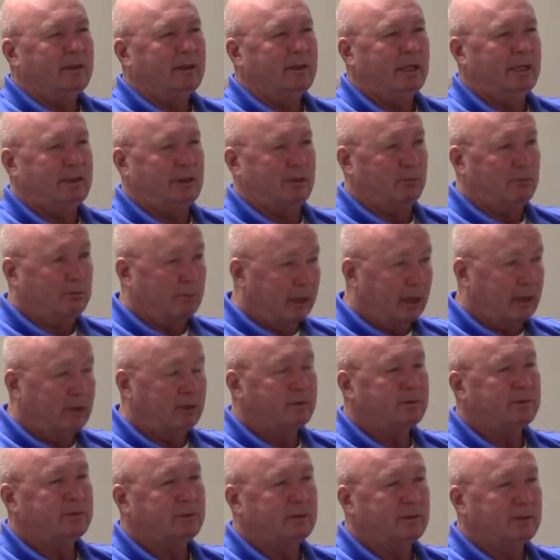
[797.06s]
At the
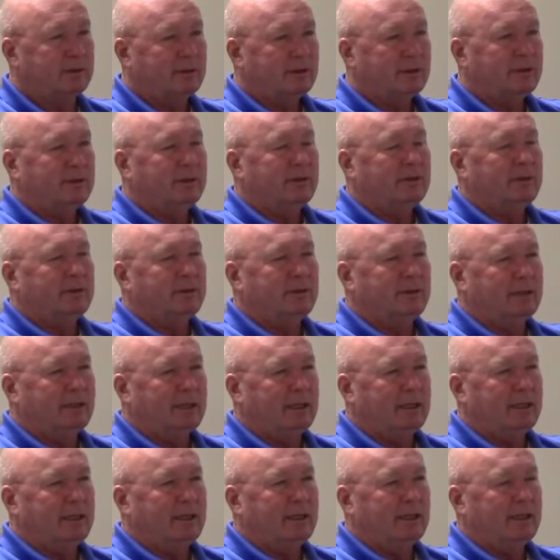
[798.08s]
most,
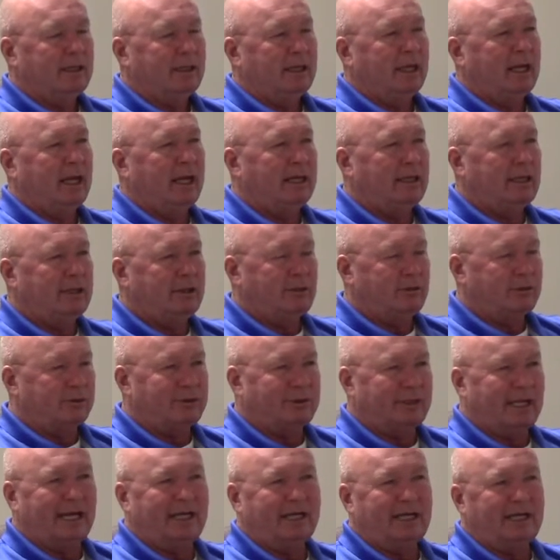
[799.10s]
okay? And then your
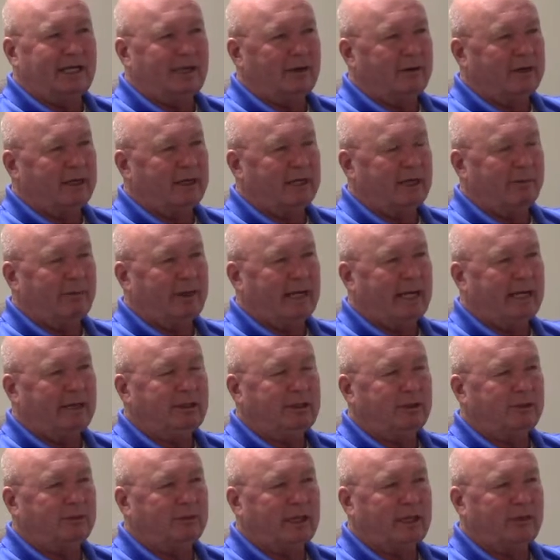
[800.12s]
secondary coming out of
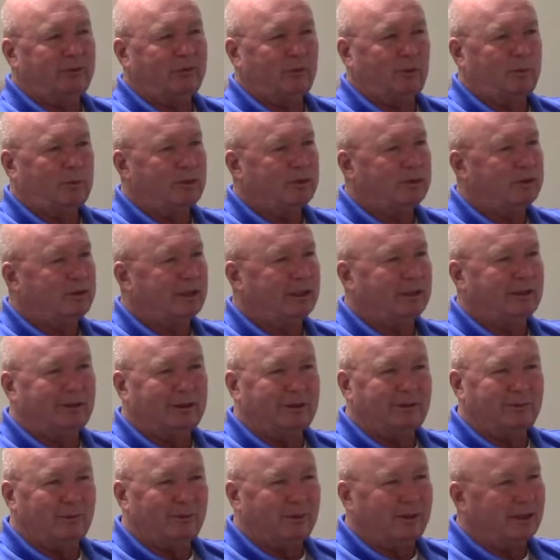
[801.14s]
your transformer is
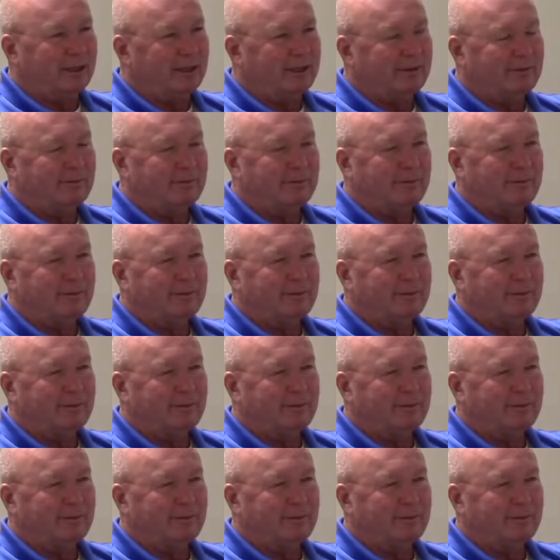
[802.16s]
generally what?